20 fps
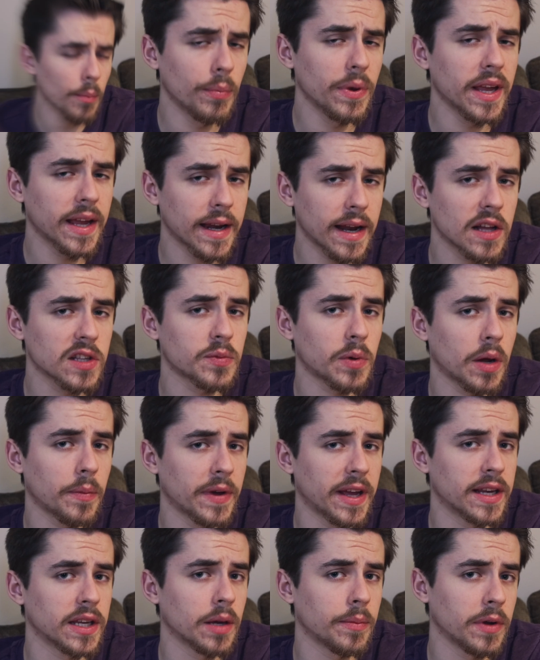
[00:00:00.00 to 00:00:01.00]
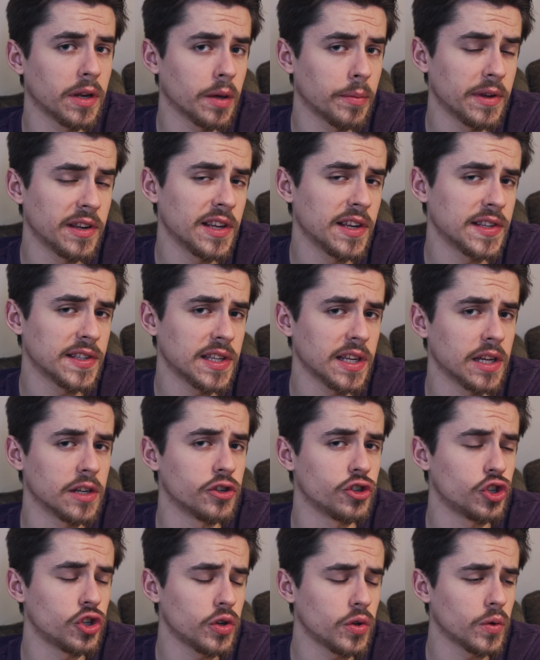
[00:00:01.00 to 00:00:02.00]
being announced probably at WWDC in
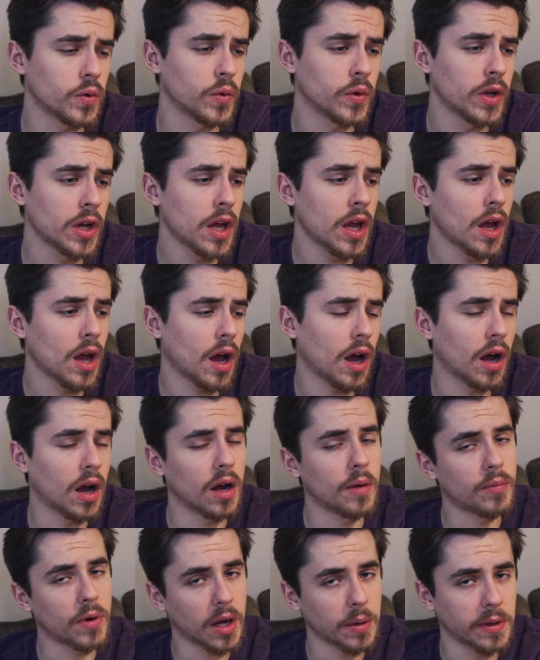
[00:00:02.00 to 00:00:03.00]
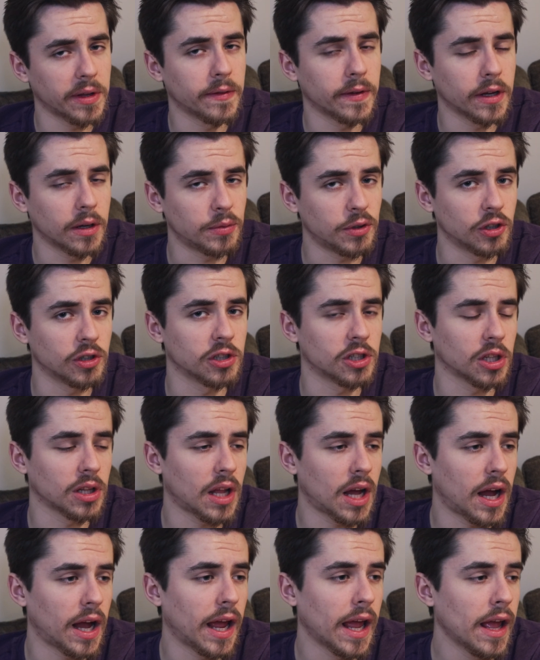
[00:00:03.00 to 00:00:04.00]
June and probably available in
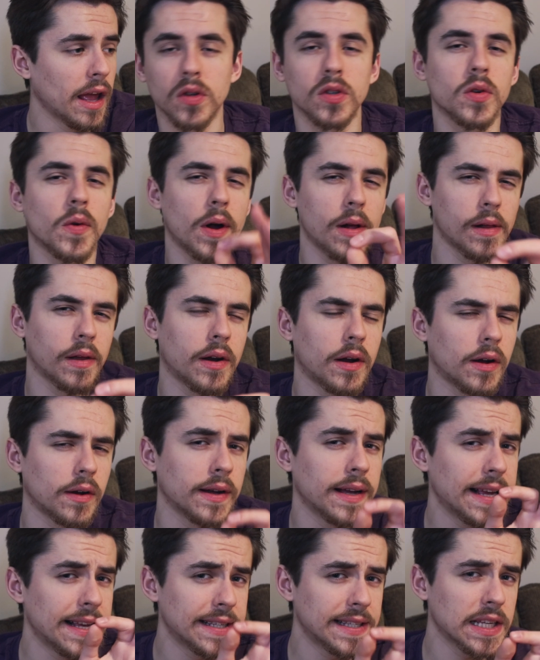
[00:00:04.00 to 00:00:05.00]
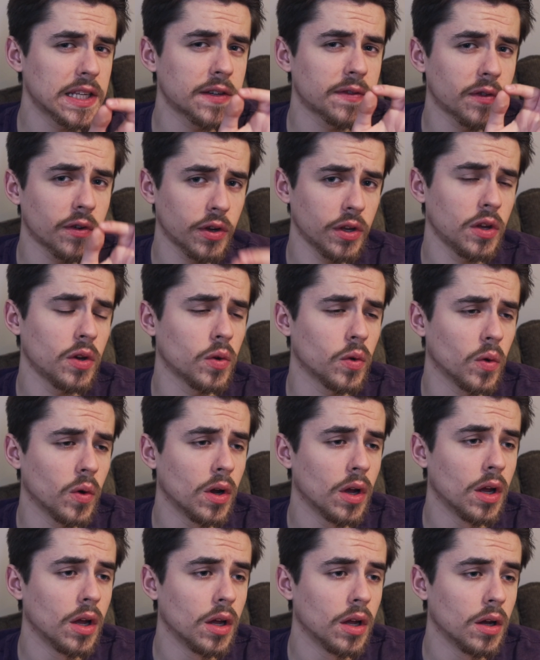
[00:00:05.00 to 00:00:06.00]
July. So all in all, is this for you?
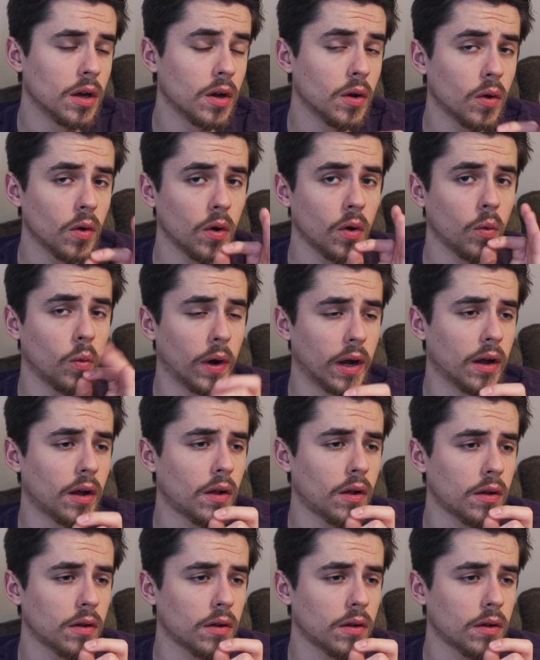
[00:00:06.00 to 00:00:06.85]
Well,